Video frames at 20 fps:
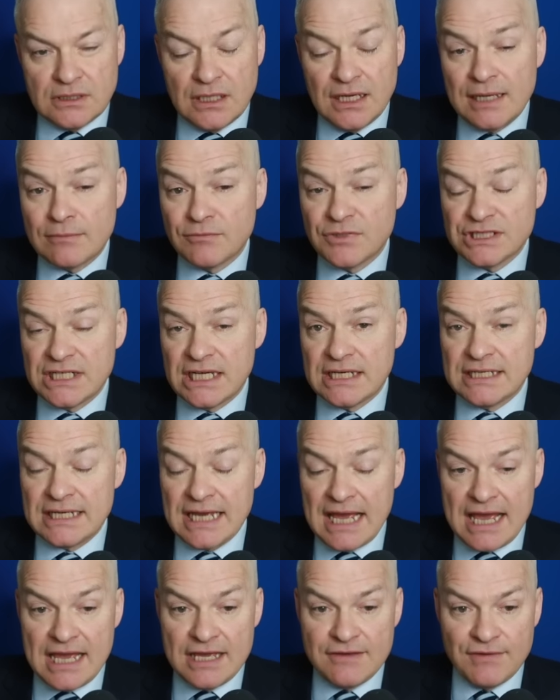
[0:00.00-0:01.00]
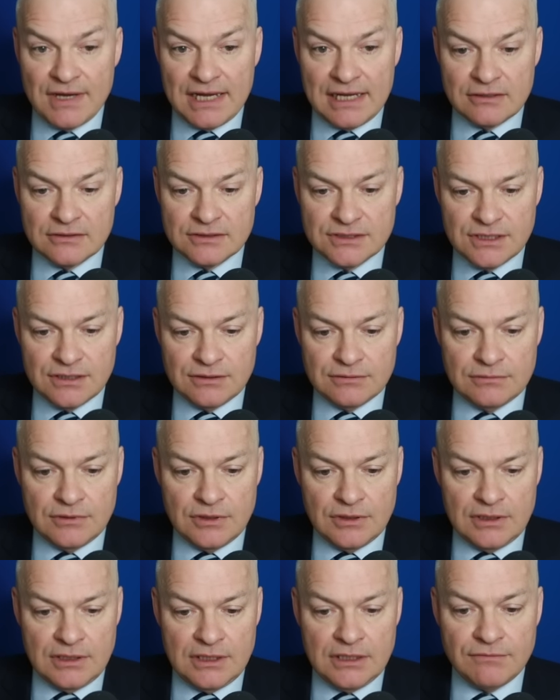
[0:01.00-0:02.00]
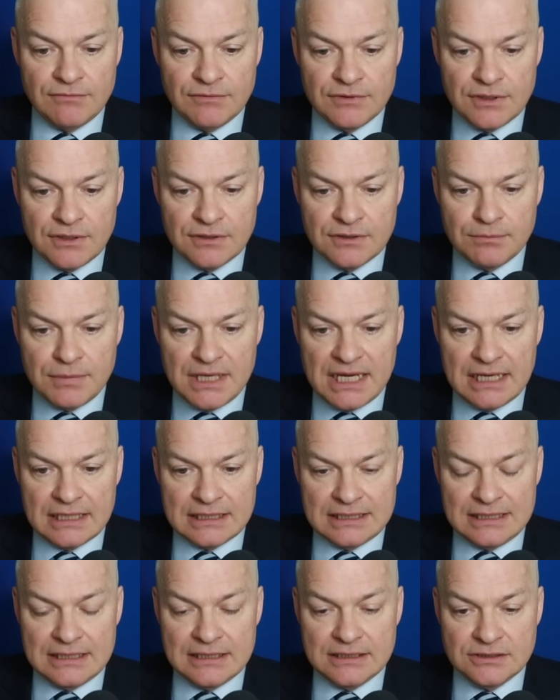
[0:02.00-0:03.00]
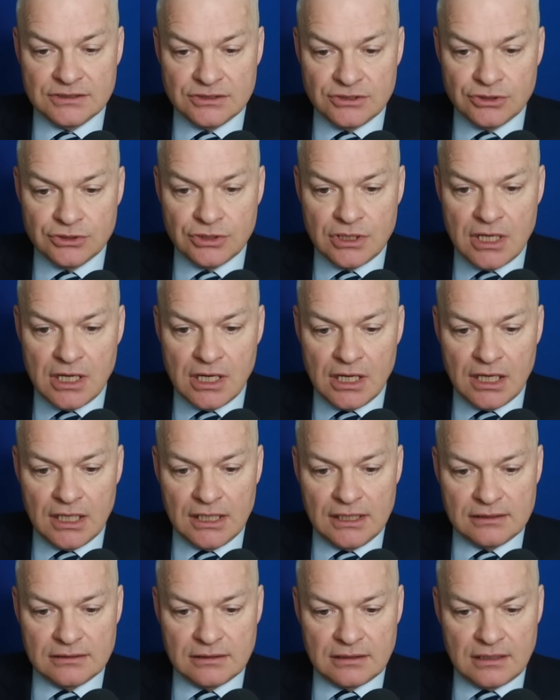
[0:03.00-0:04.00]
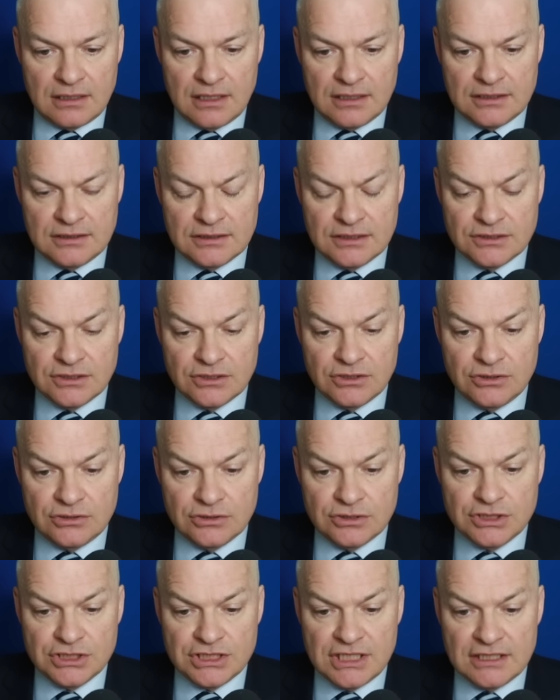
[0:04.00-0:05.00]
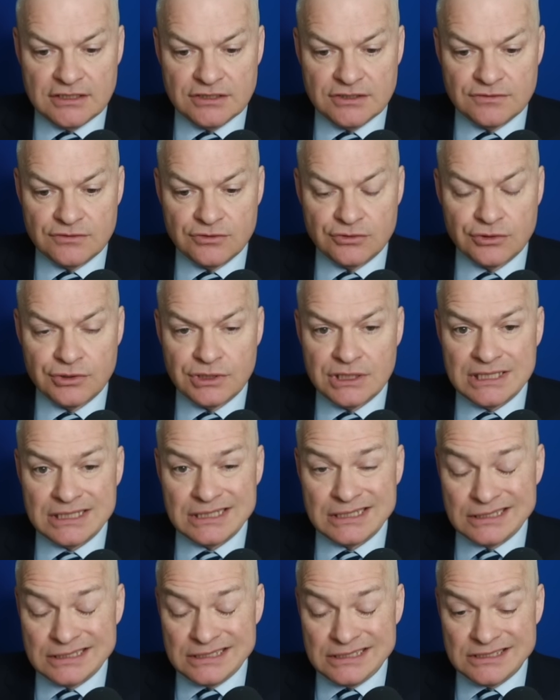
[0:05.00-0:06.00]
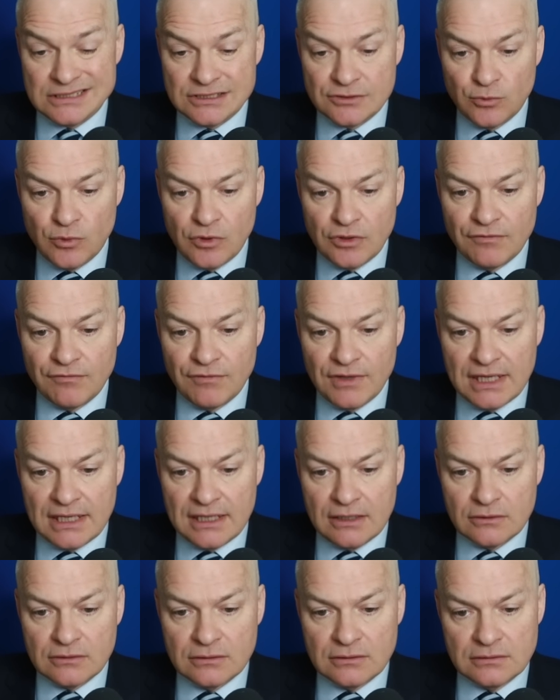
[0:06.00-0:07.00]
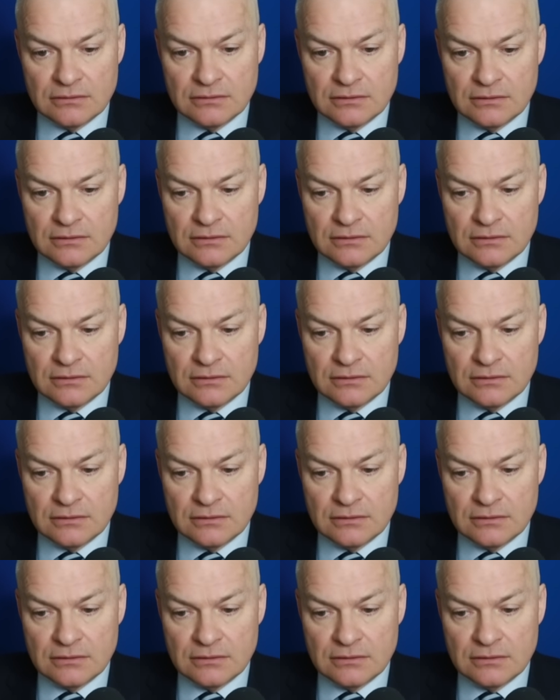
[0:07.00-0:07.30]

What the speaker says: I am retaining A vowel, so even though the bag is dry, I think there's a good chance of drawing at least one vowel.